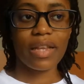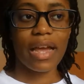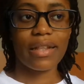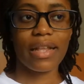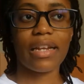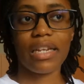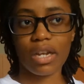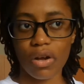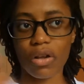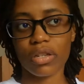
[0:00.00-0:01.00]
and then he
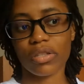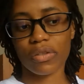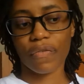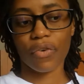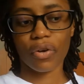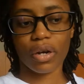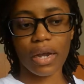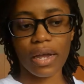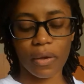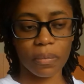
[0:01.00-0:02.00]
calls for
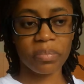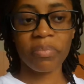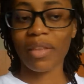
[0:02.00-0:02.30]
help,